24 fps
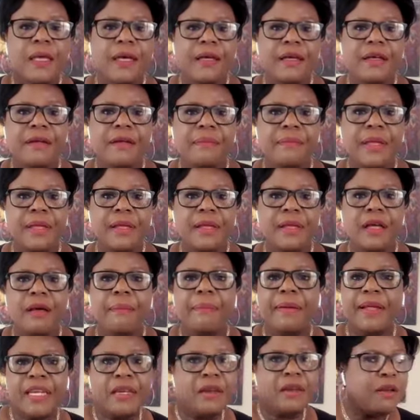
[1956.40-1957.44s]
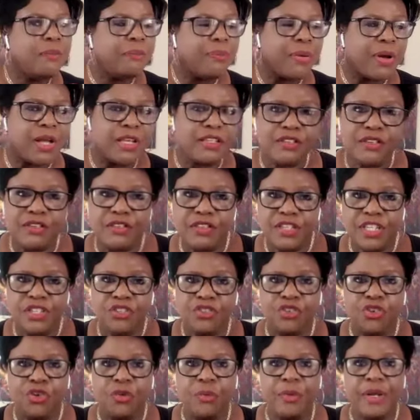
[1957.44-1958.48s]
um, uh, about imposter
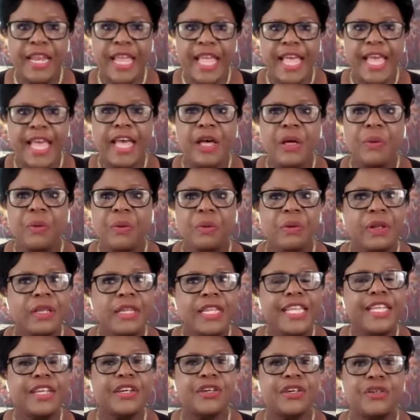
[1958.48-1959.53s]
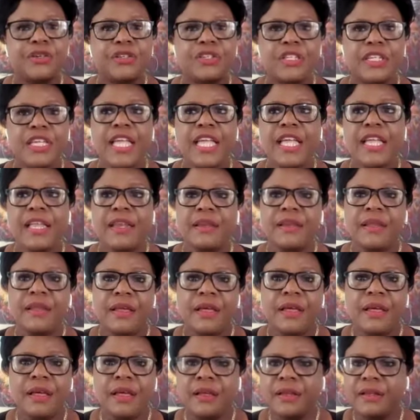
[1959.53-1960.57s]
syndrome and how leaders
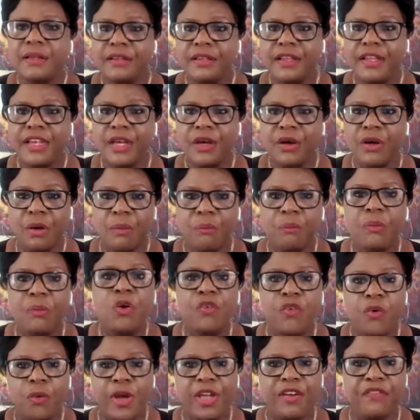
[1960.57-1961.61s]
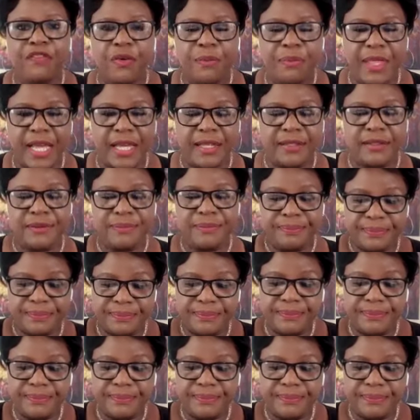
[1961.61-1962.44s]
can, you know, move away from that.